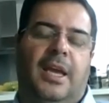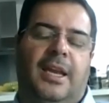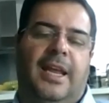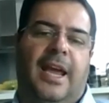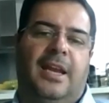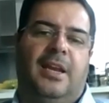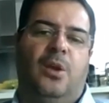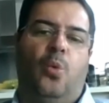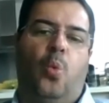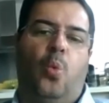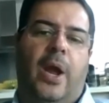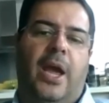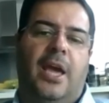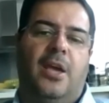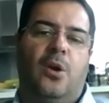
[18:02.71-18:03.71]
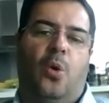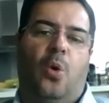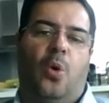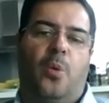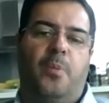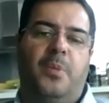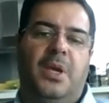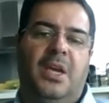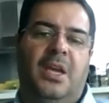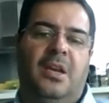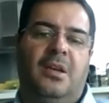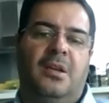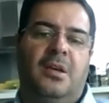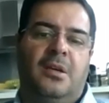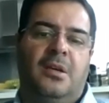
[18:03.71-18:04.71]
any way or
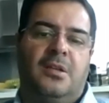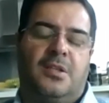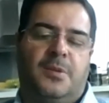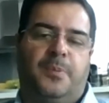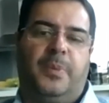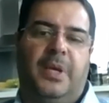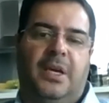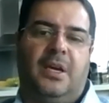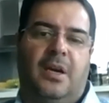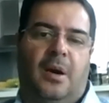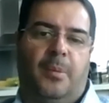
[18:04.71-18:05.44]
mean speak in